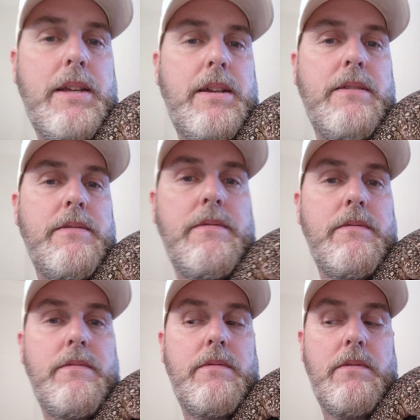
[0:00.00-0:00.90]
let
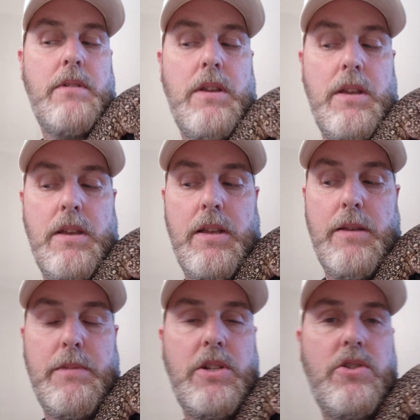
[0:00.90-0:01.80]

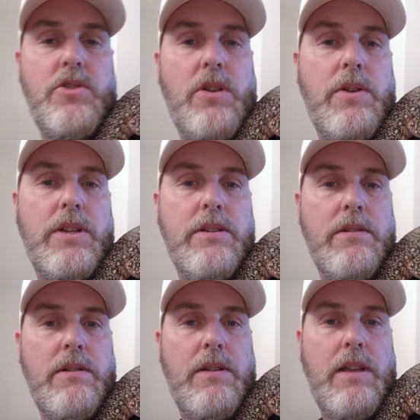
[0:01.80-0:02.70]
me just show you.
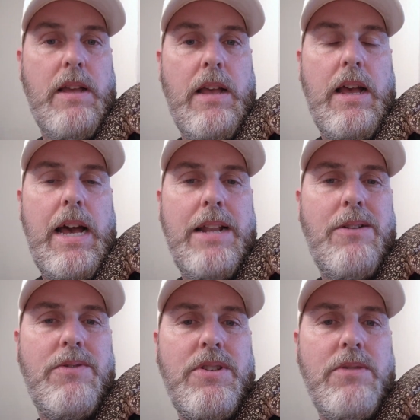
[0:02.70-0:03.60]
I
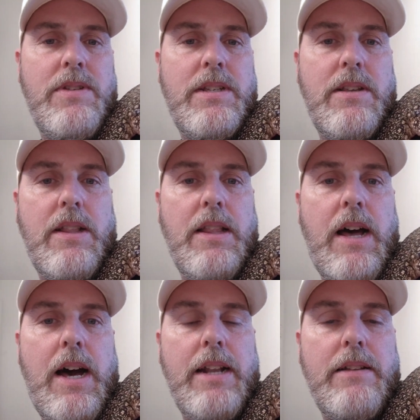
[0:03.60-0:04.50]
don't do this a
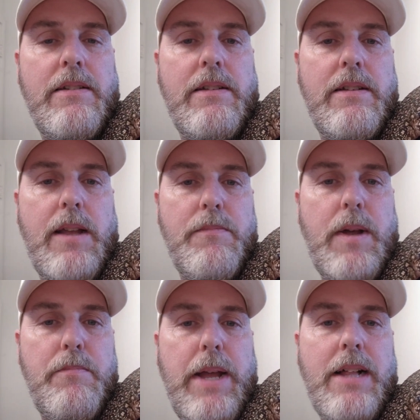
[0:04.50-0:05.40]
lot.
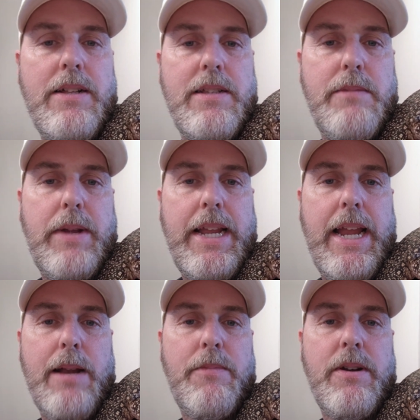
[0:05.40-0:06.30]
I'm balancing my
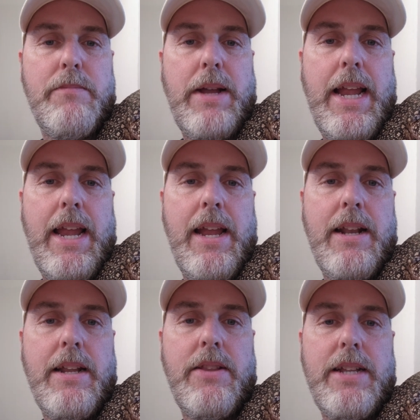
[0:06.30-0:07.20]
camera and my
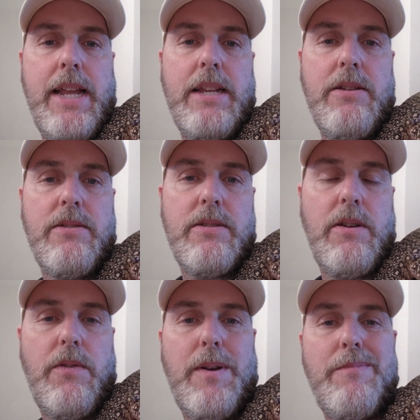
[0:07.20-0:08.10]
hand and the Tegu.
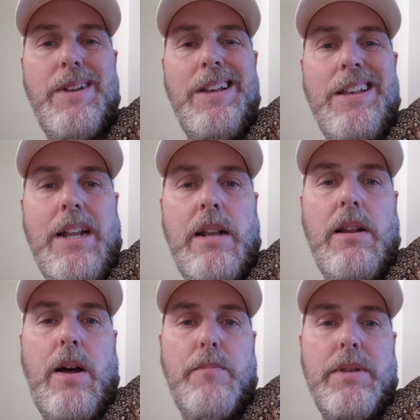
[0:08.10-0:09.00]
So if I'm in an
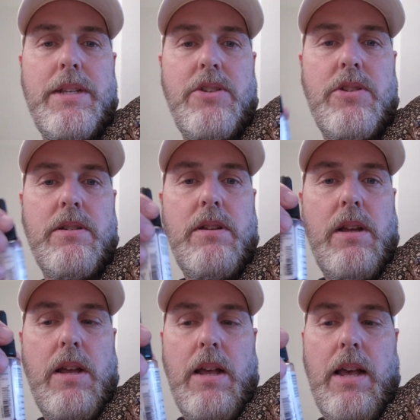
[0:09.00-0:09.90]
odd position,
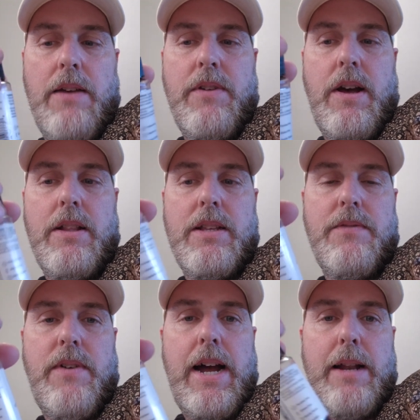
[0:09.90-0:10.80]
I've got
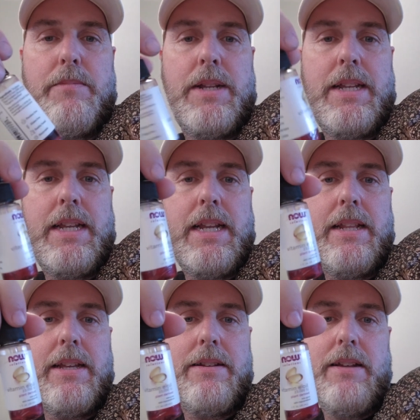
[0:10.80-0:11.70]
this vitamin E
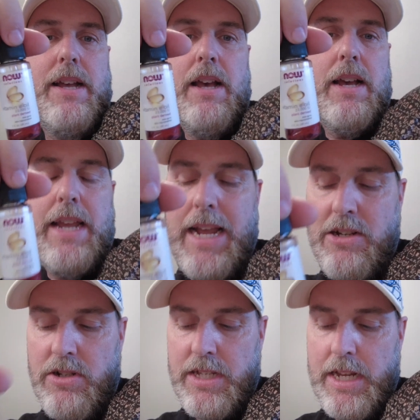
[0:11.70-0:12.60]
that
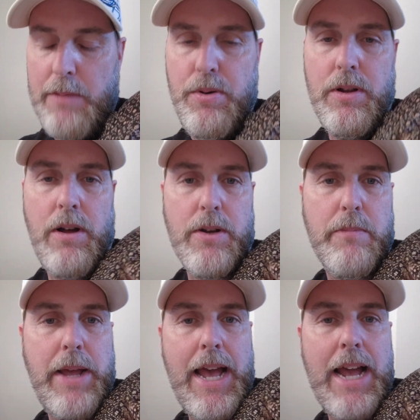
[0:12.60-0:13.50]
occasionally I put on
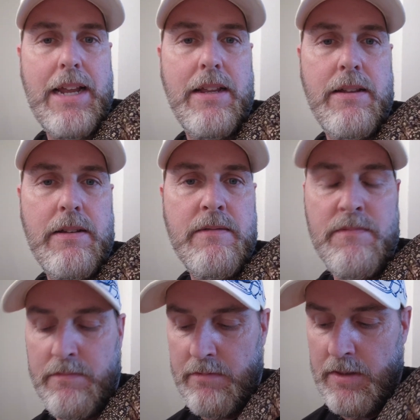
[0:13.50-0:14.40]
her back.
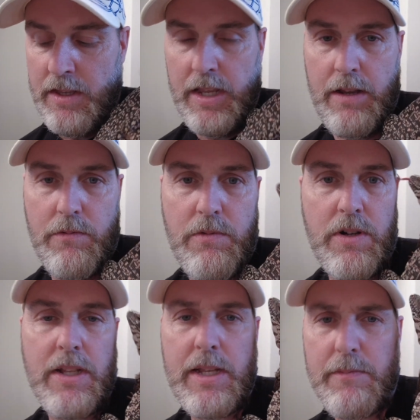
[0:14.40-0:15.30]
It
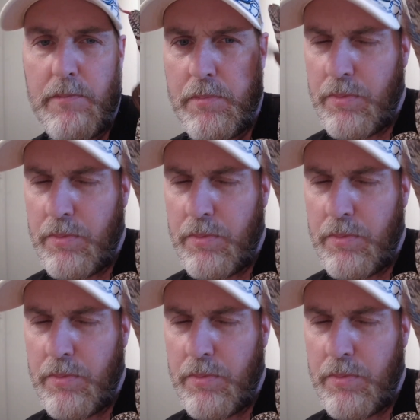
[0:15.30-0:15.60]
really